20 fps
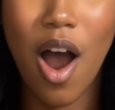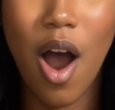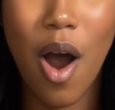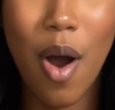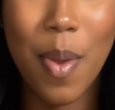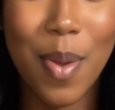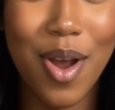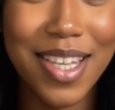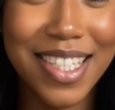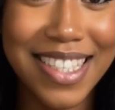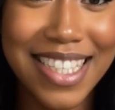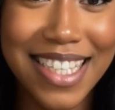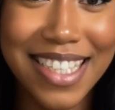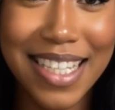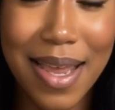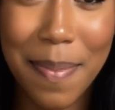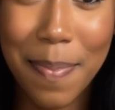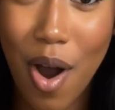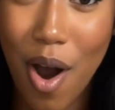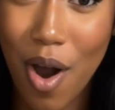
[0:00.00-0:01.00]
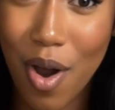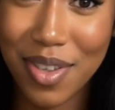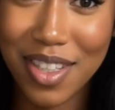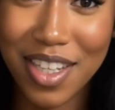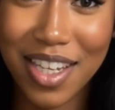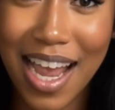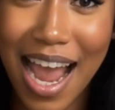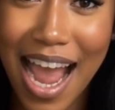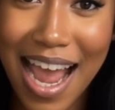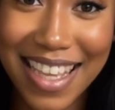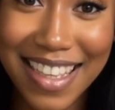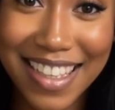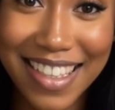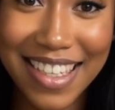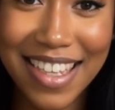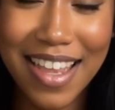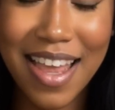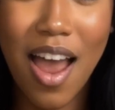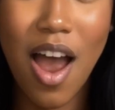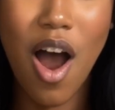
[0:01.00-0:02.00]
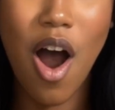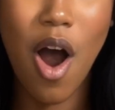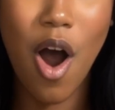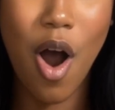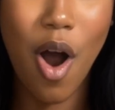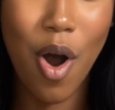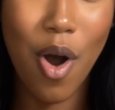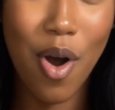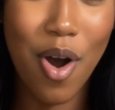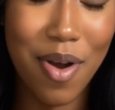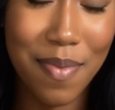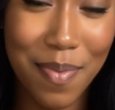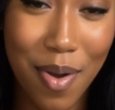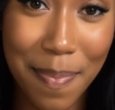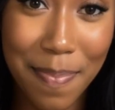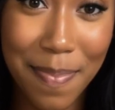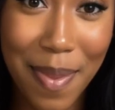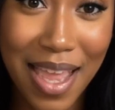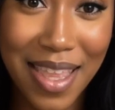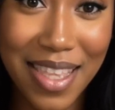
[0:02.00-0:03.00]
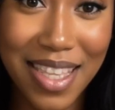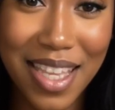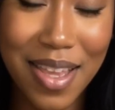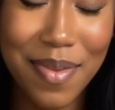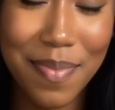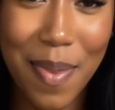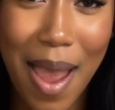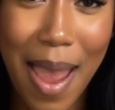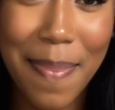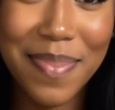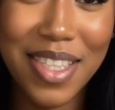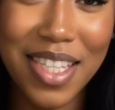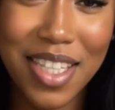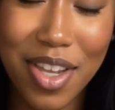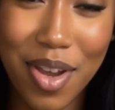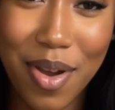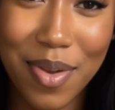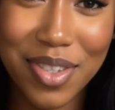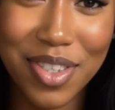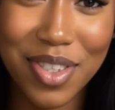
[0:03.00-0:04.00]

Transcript: Was this a poltergeist, or a rebellion wrapped in ghost